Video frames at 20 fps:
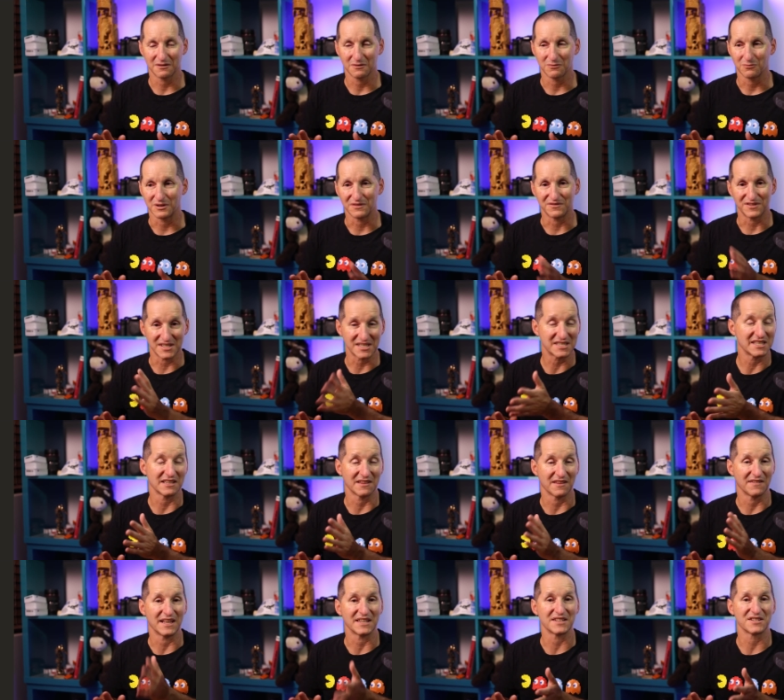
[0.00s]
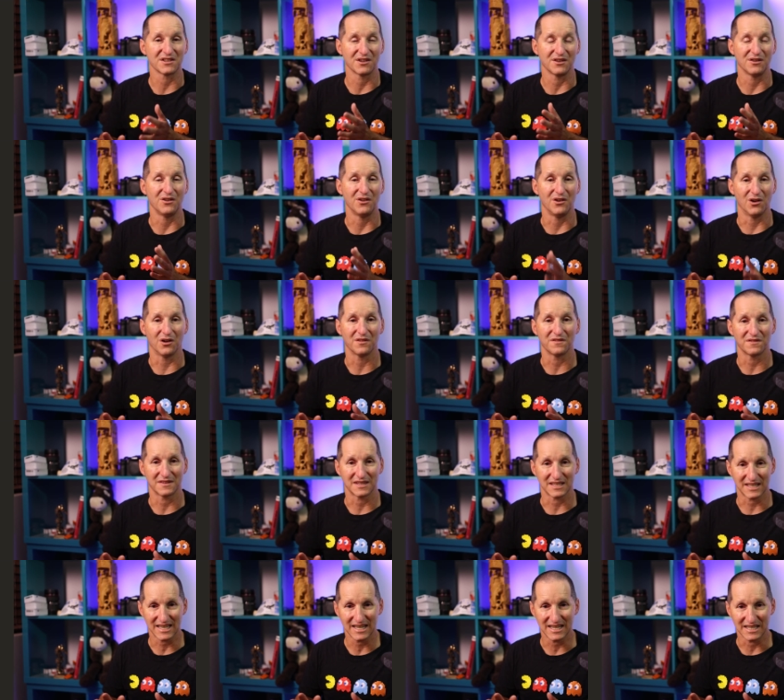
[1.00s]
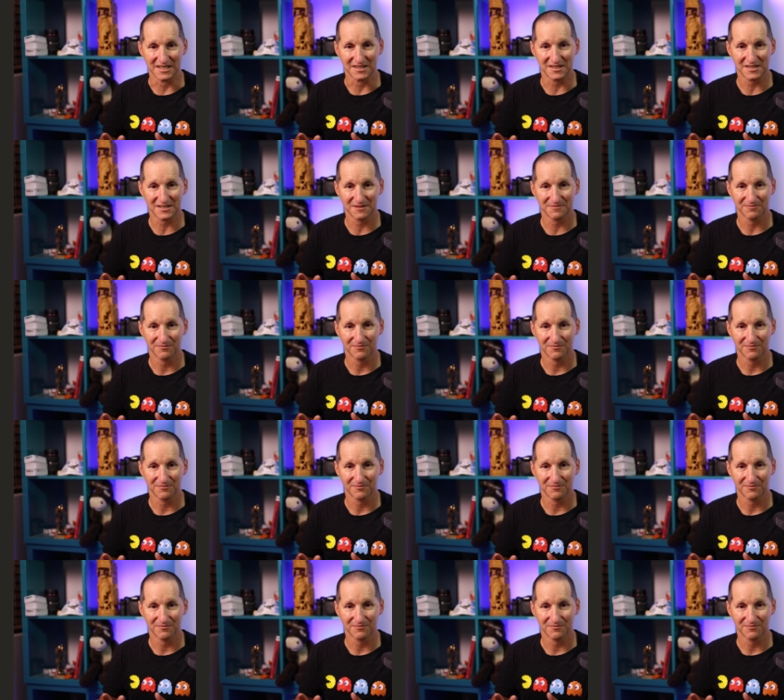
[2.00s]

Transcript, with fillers: We've just seen that that's not the case.